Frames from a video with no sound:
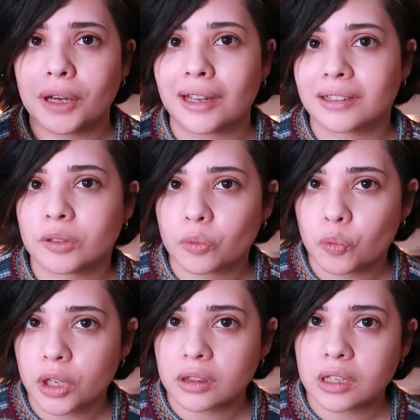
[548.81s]
but
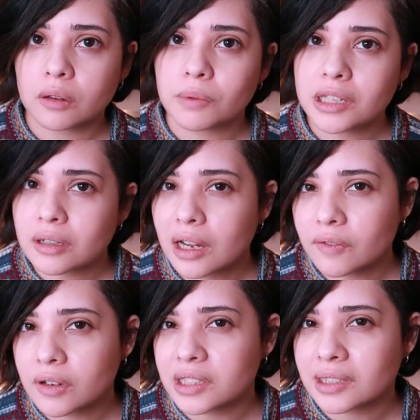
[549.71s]
when the original
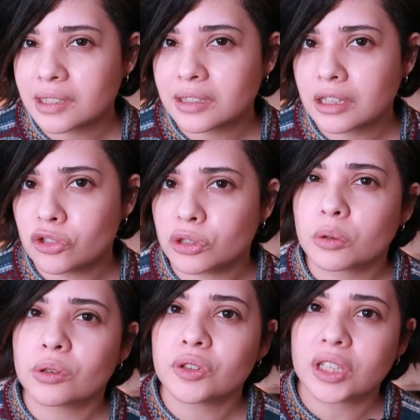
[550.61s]
cover is 16
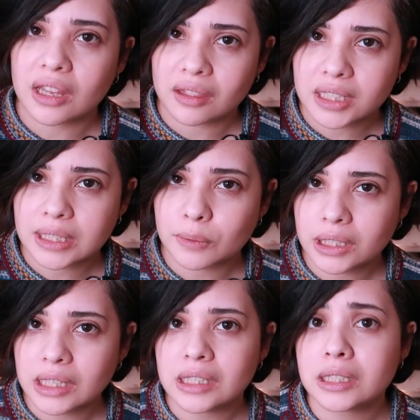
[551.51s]
euros and this
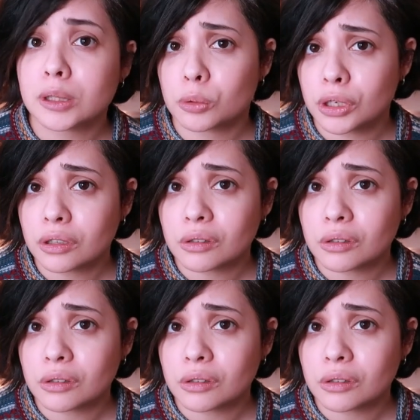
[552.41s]
one is 3